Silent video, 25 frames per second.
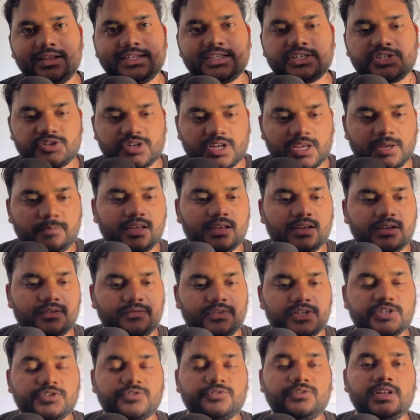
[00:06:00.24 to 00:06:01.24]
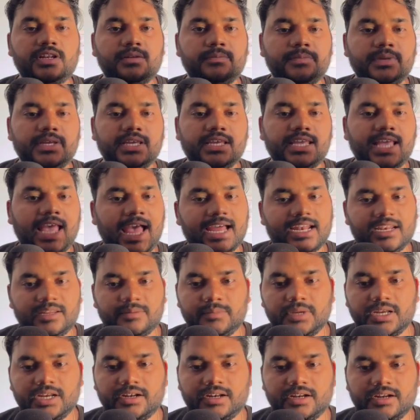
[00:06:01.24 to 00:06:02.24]
strip which will be
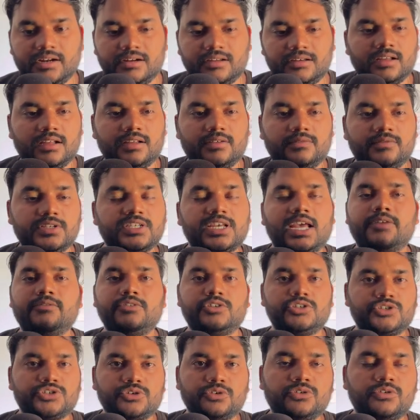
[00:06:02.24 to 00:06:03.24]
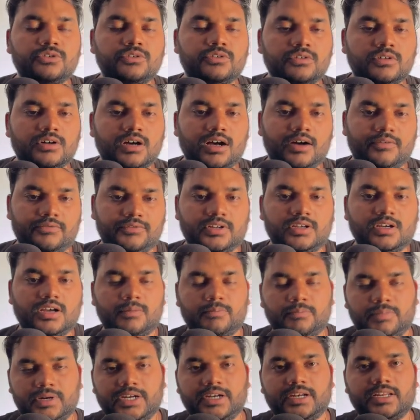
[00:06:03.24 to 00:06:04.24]
animated, which I will show after
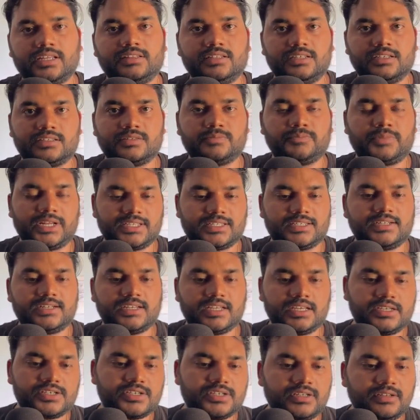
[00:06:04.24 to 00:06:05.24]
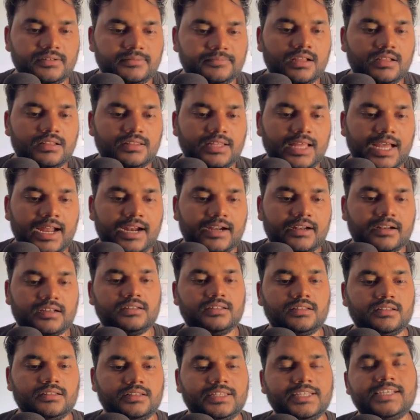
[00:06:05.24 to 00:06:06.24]
completing this presentation, that
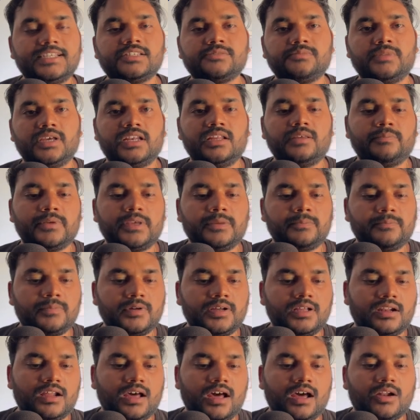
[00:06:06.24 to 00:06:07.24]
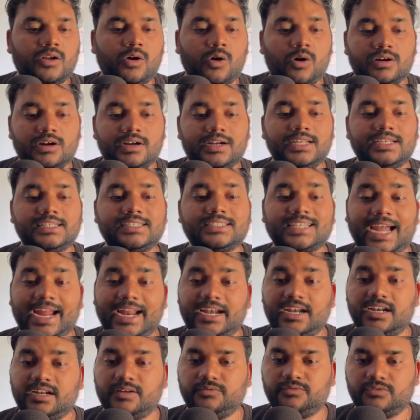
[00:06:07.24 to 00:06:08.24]
these many people are already
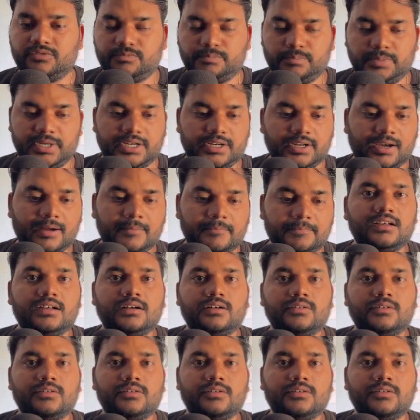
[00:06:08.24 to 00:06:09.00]
signed up for beta.